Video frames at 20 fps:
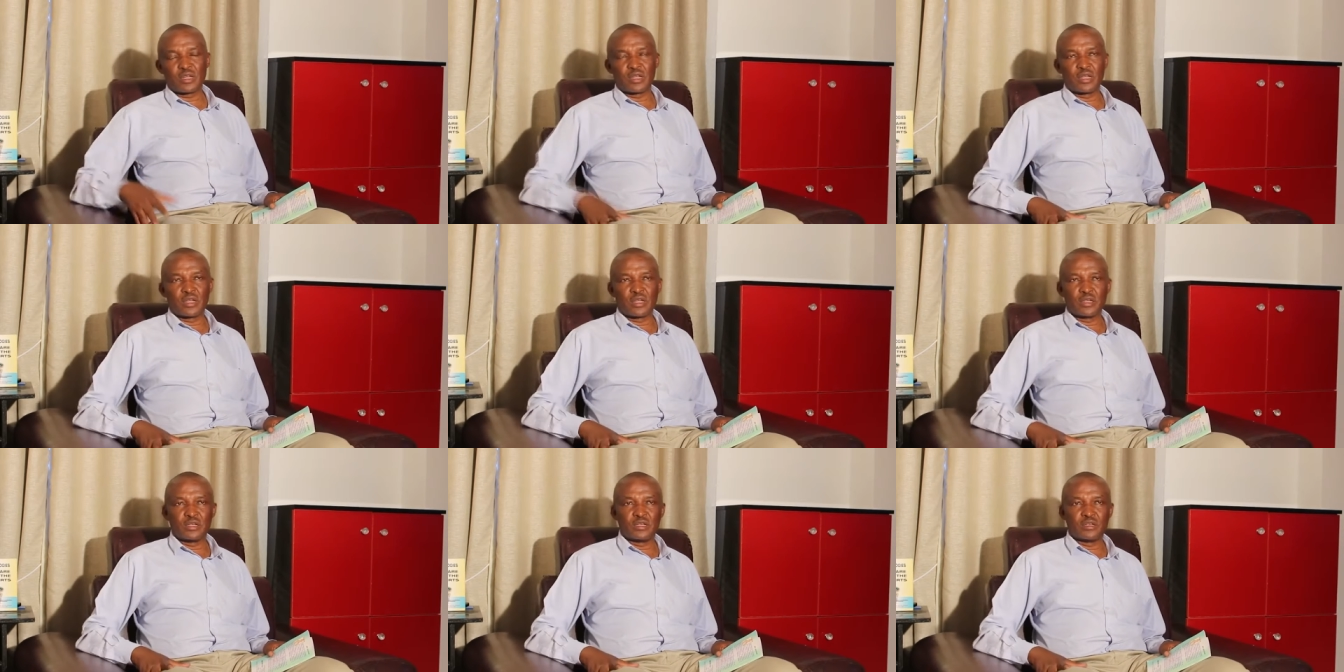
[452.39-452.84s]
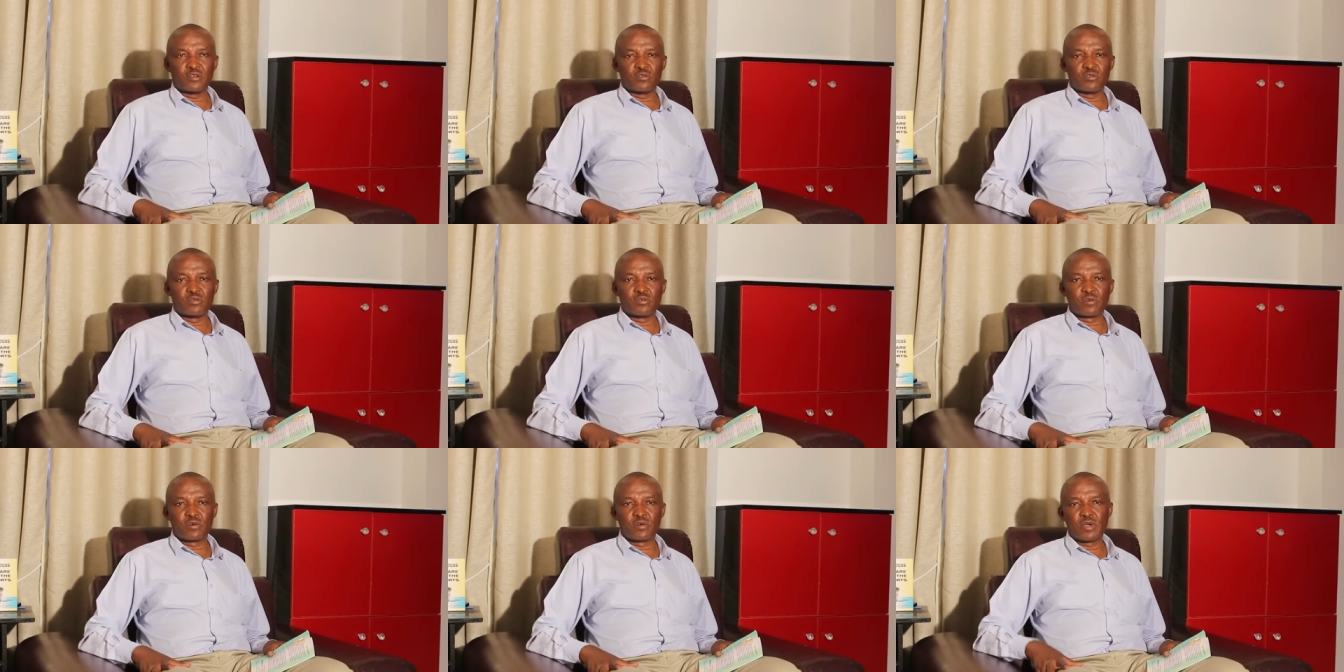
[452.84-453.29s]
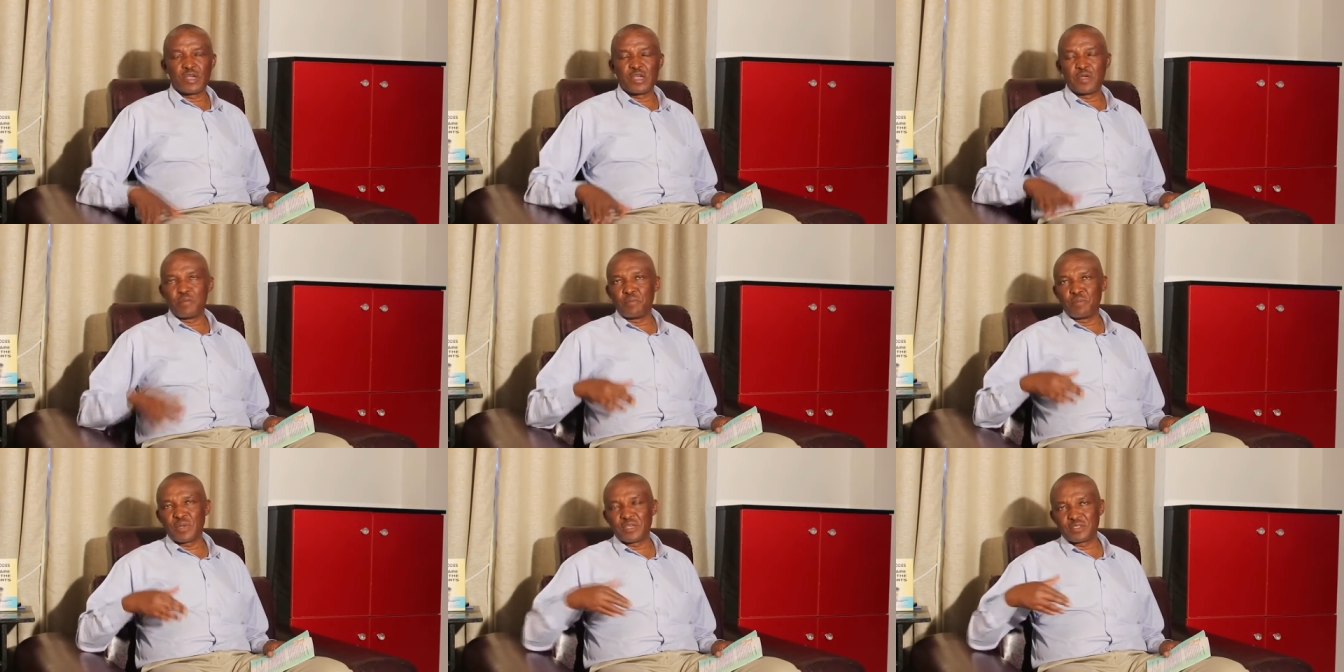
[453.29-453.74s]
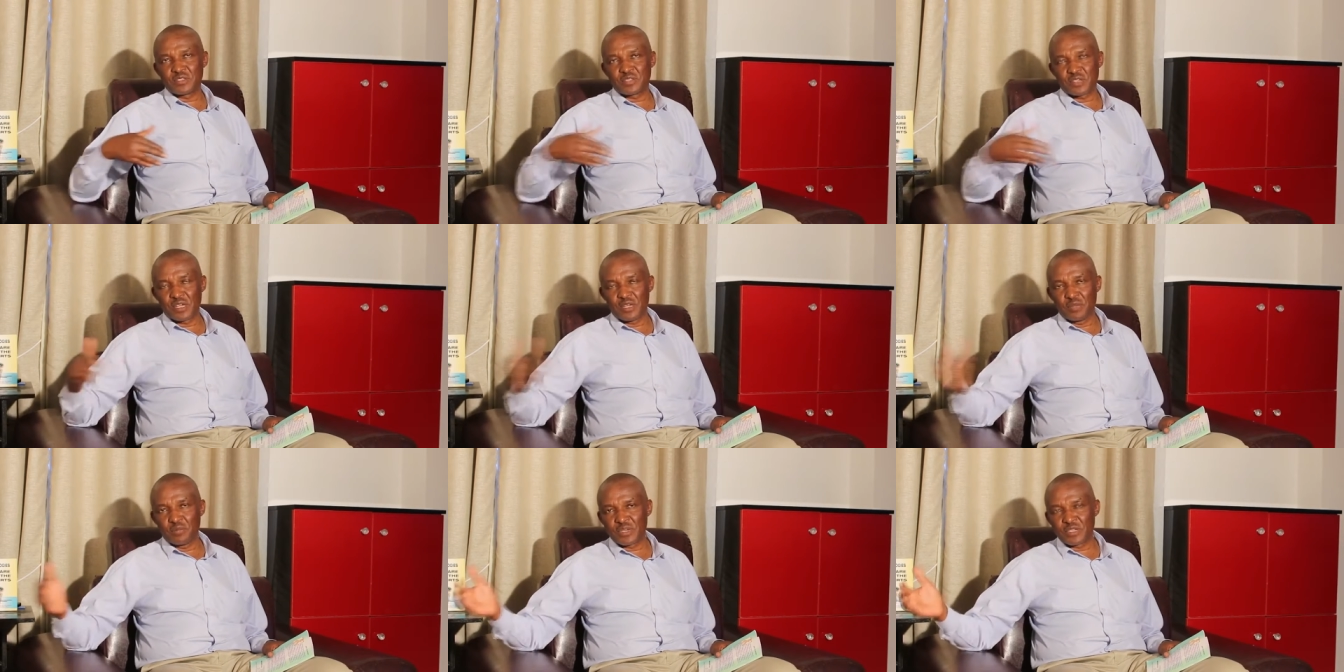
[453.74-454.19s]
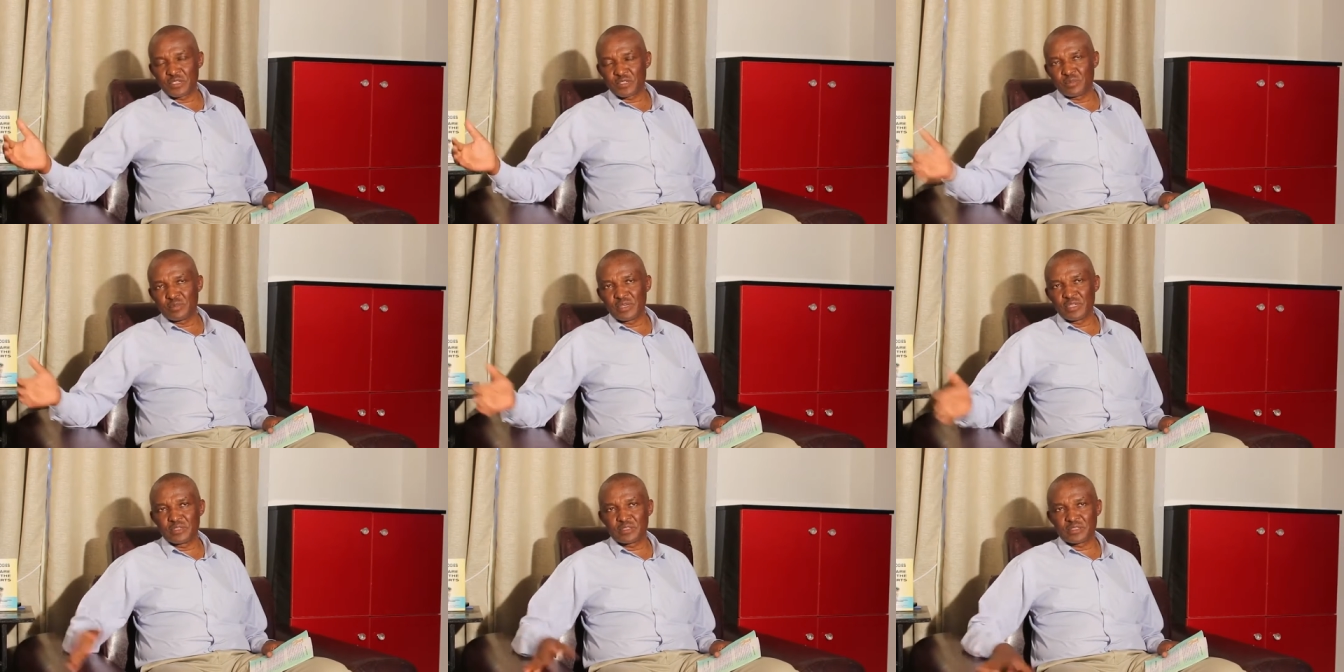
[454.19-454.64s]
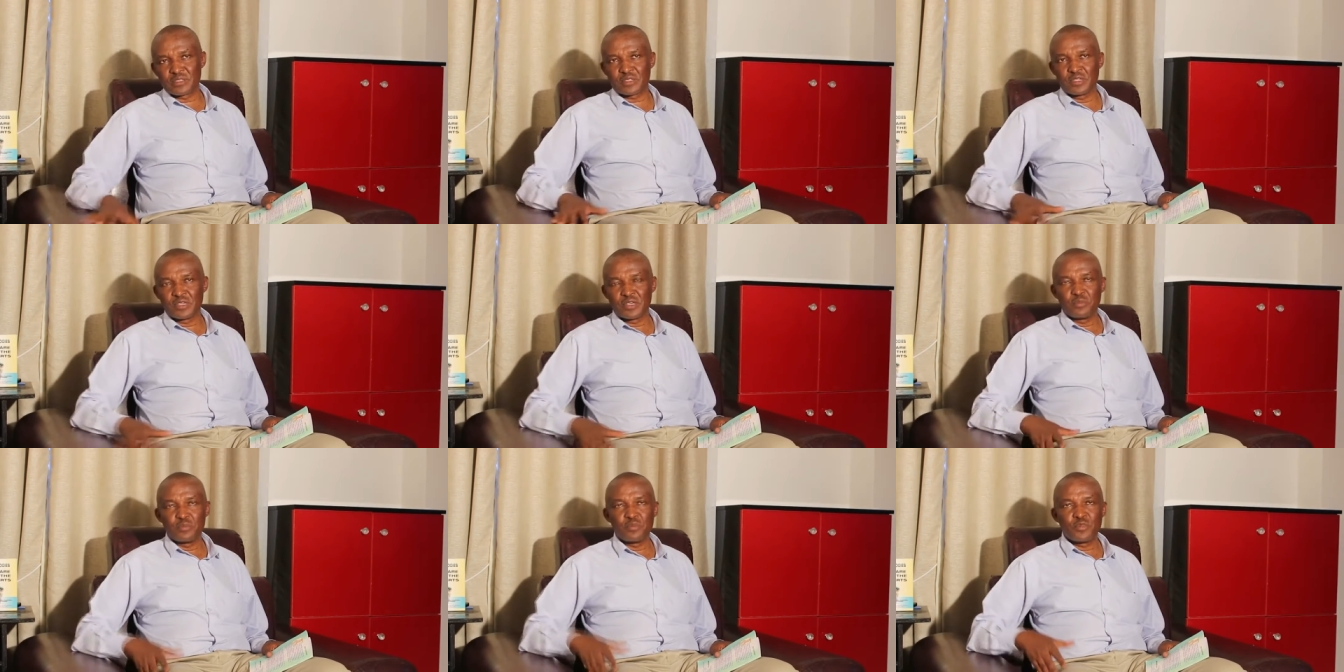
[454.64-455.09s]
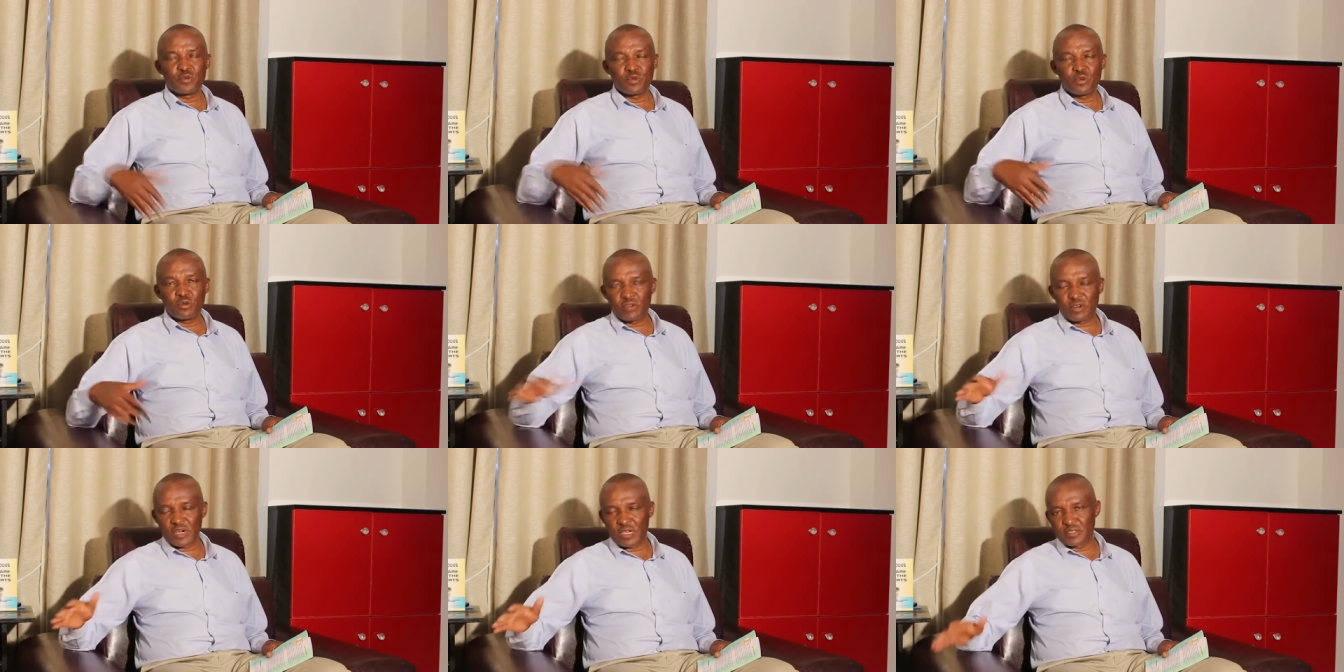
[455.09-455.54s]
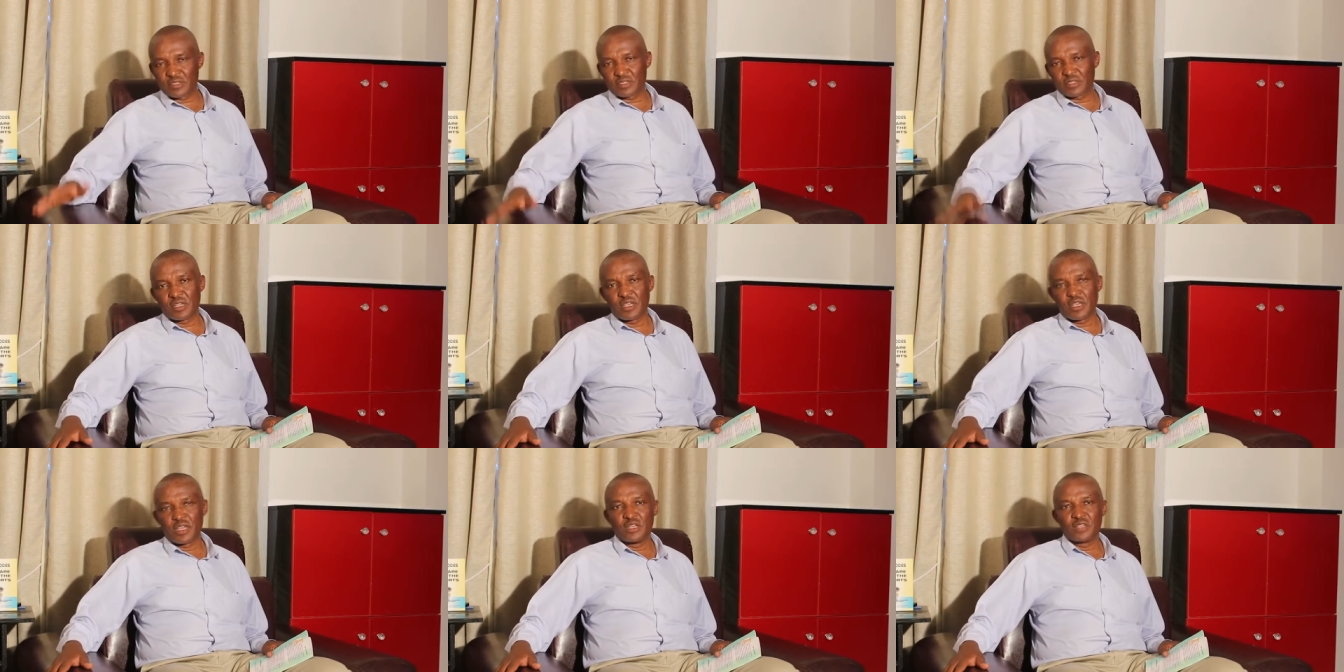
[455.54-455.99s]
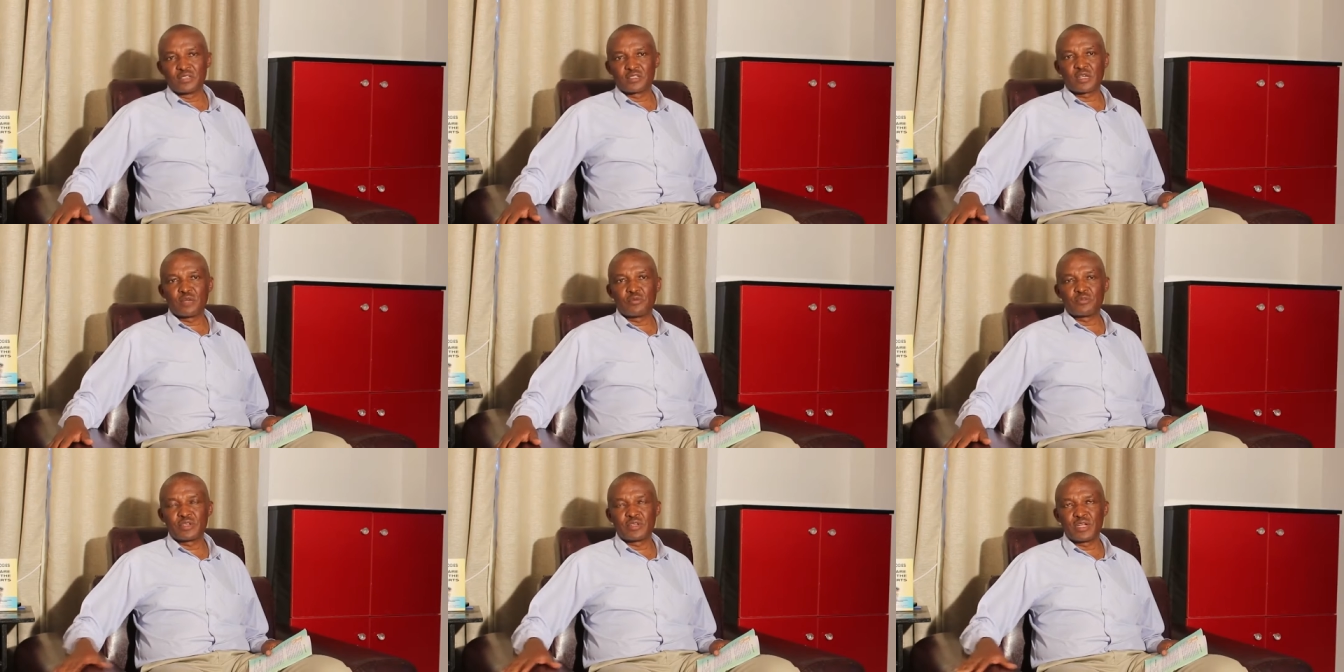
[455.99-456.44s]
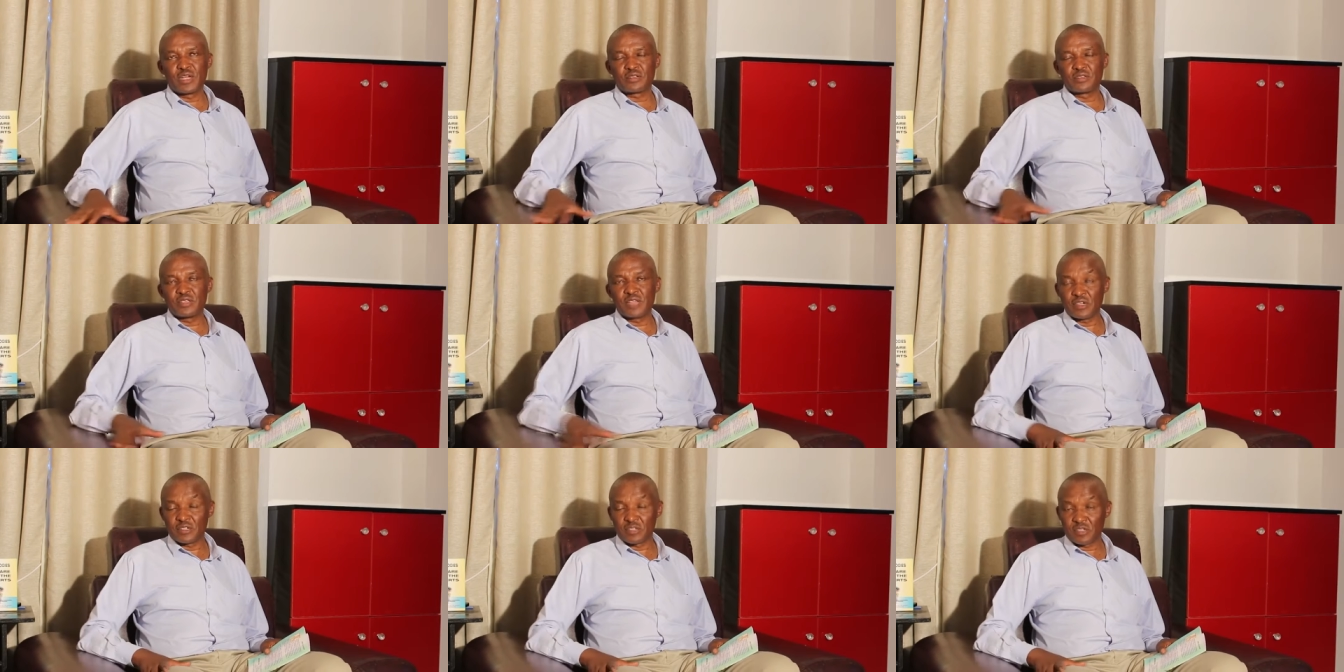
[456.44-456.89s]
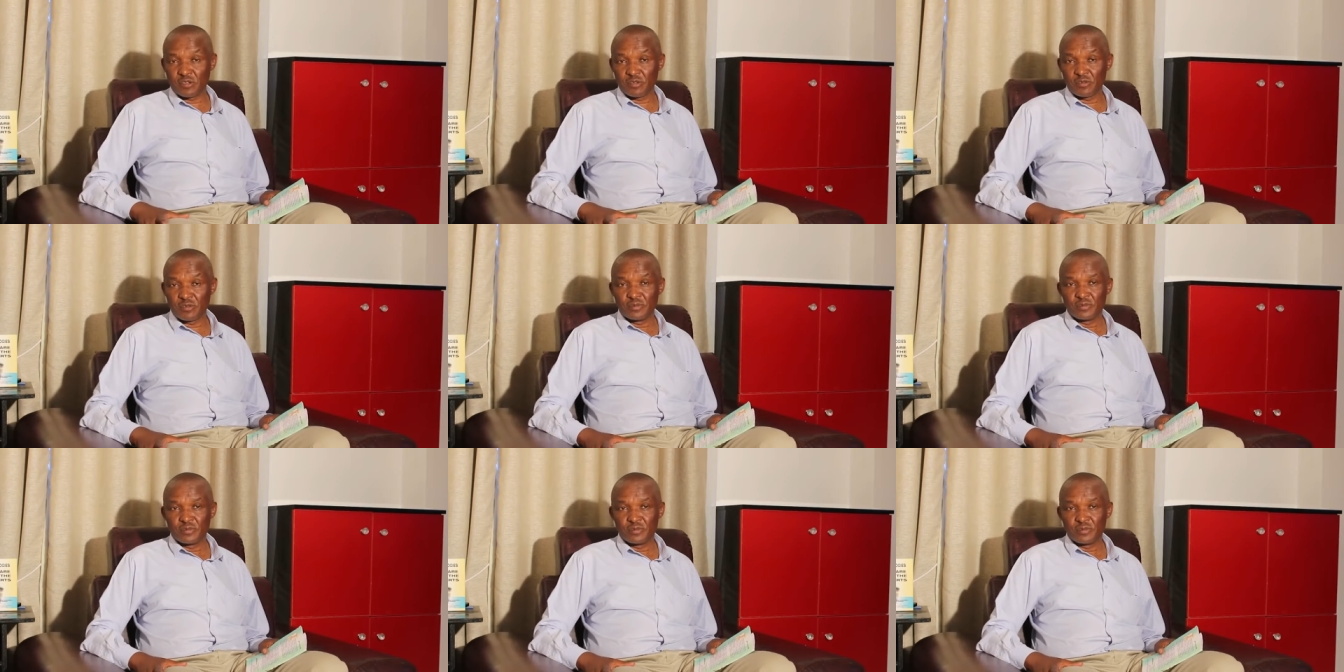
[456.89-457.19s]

uh, you know, embaz investments, bureaucracy, and something like that,